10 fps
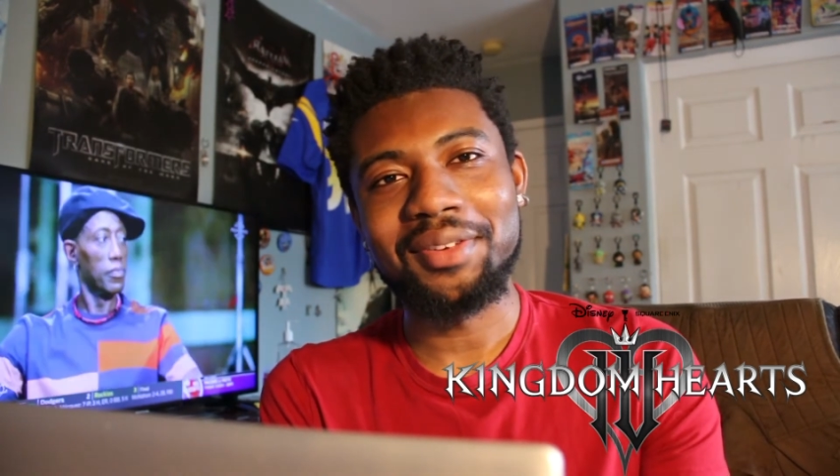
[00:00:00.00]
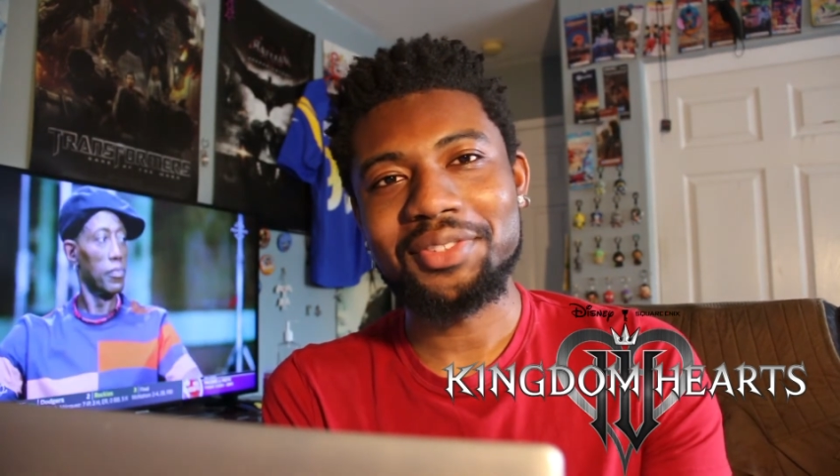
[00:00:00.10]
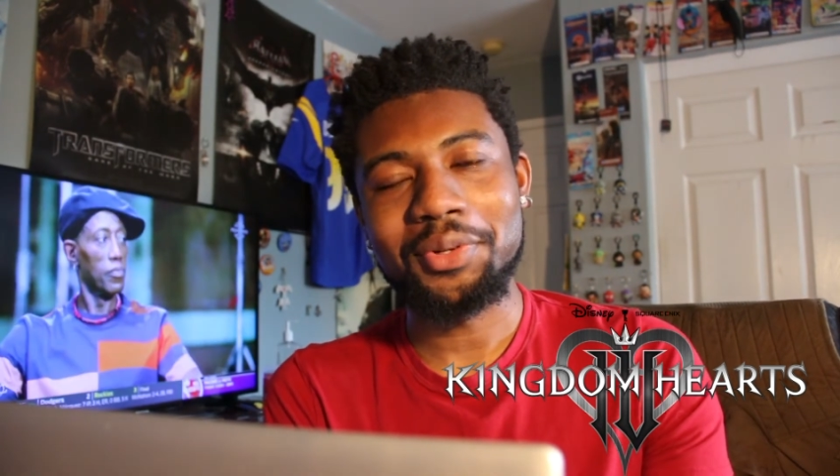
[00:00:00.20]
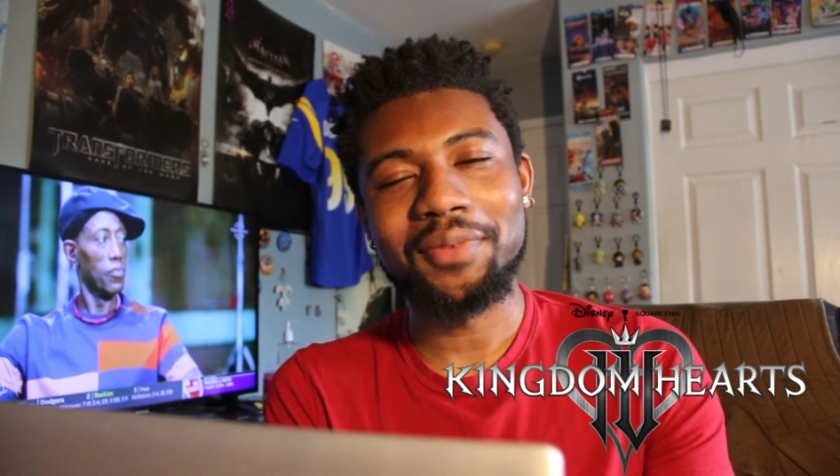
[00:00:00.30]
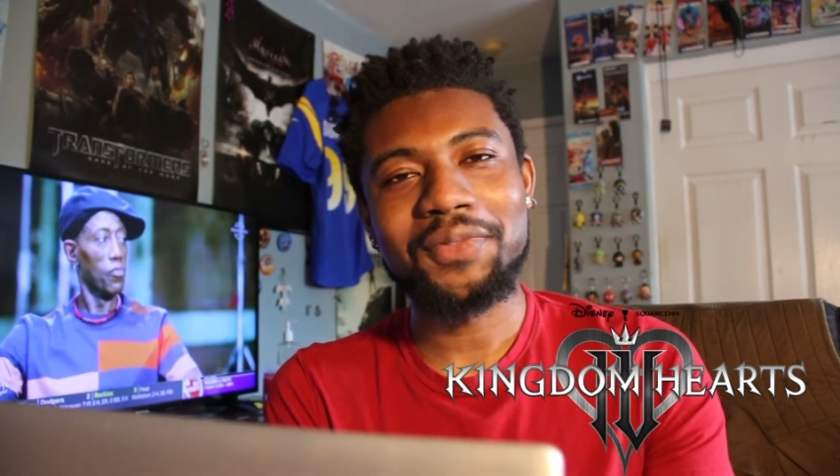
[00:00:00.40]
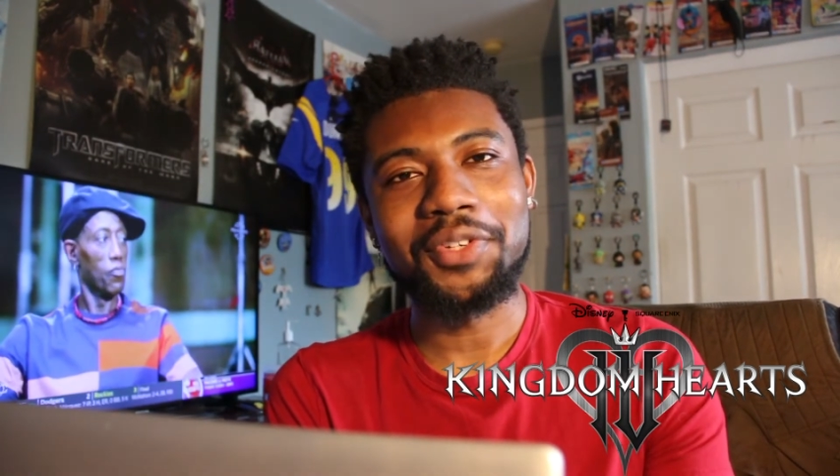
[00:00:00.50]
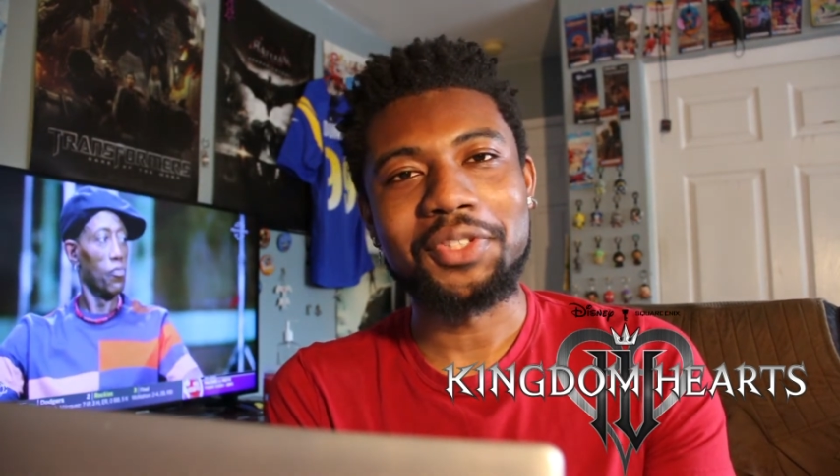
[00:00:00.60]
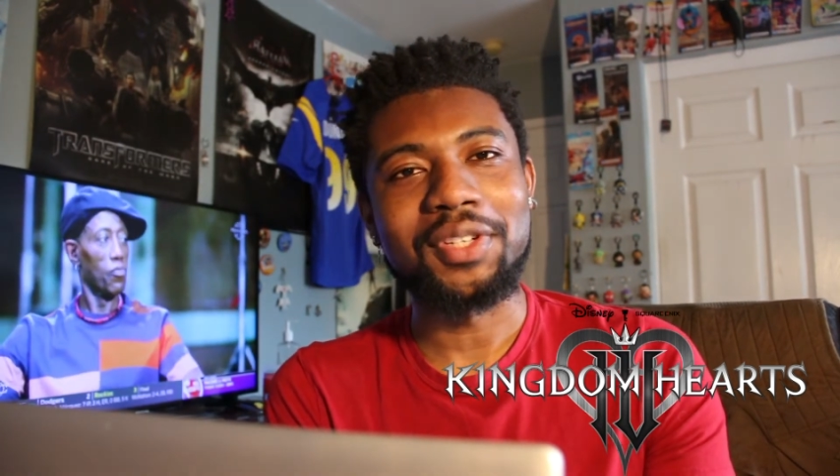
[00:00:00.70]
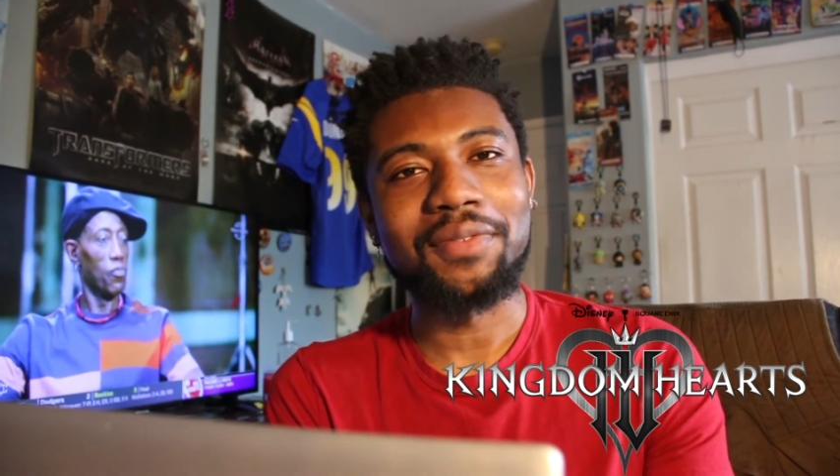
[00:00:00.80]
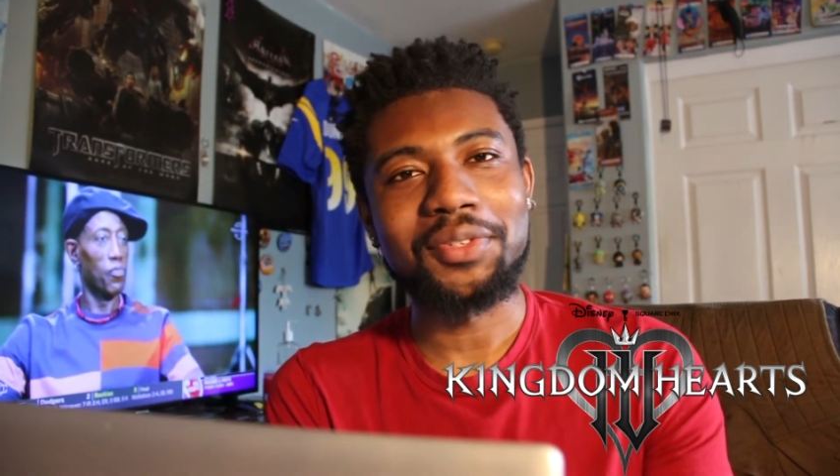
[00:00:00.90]
they're sort of
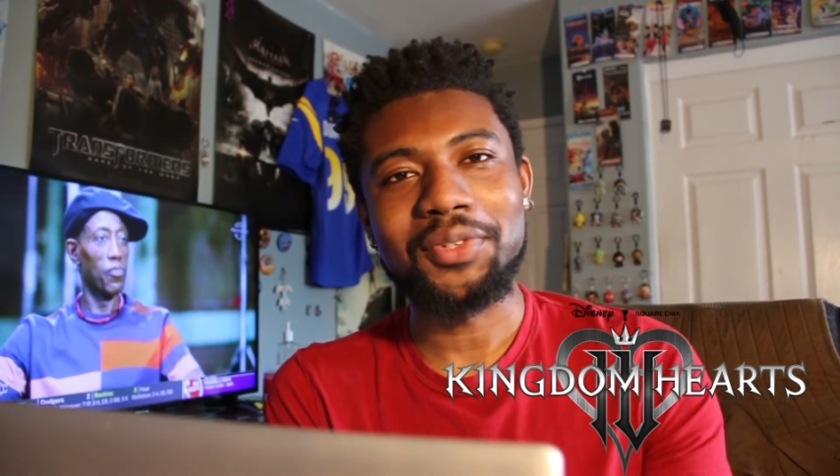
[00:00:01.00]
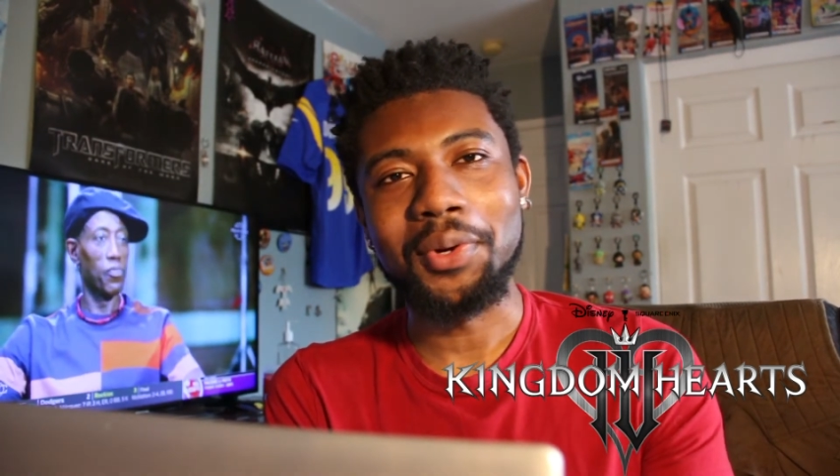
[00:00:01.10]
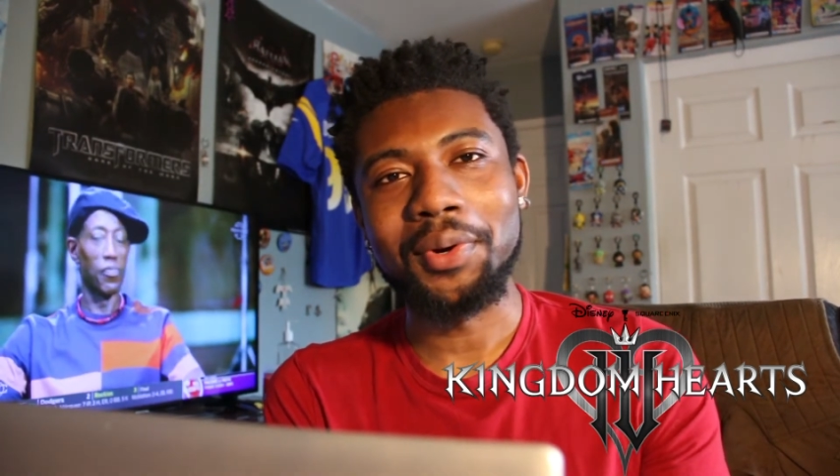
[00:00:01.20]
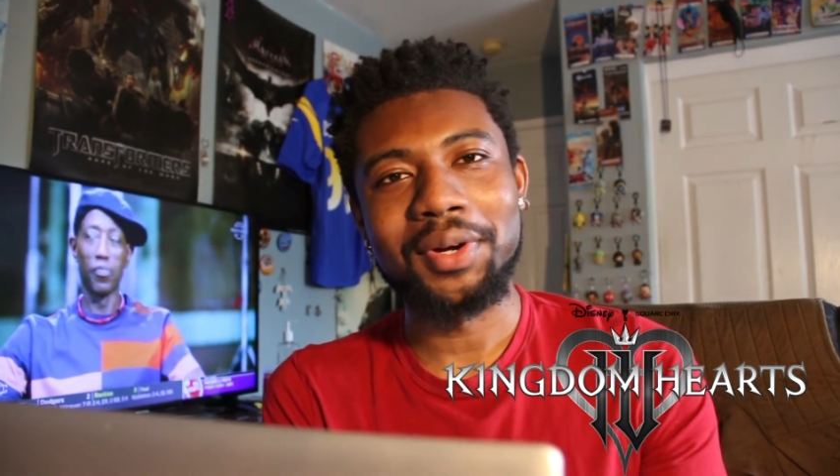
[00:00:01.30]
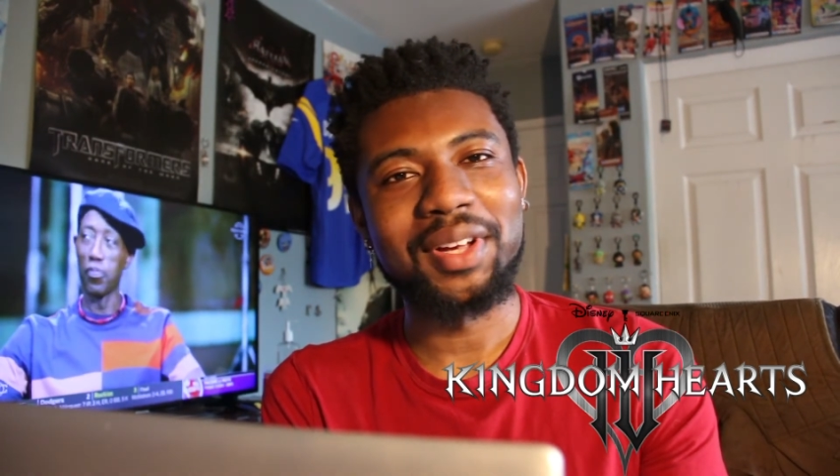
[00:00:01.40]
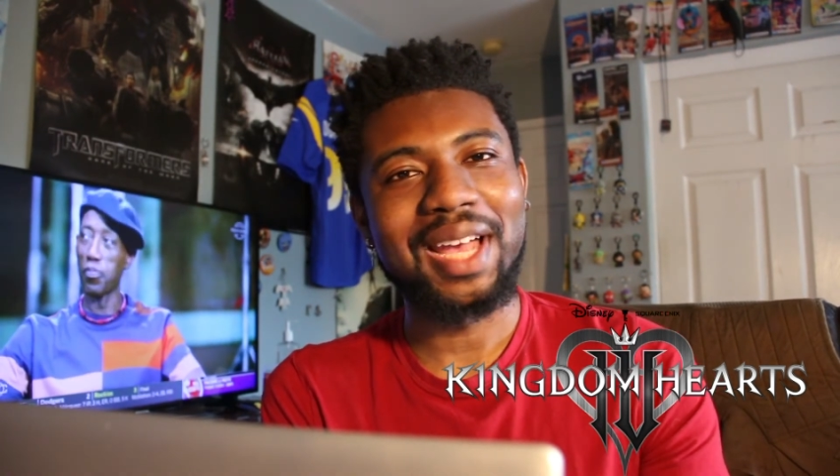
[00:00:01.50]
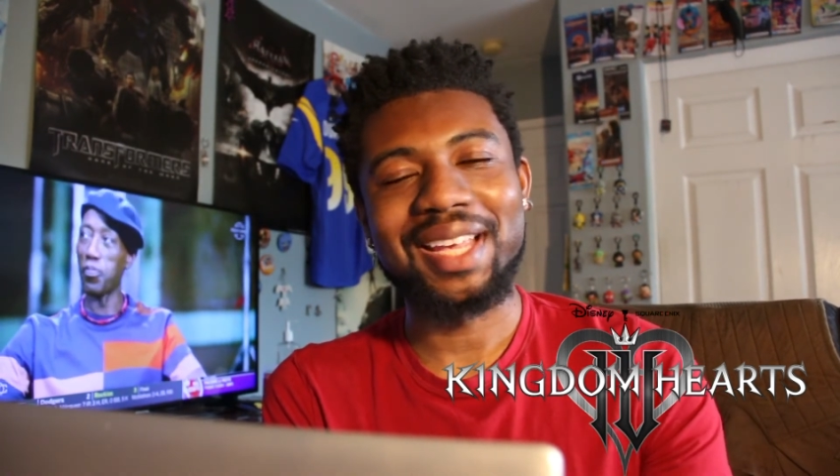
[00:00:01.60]
searching for Sora,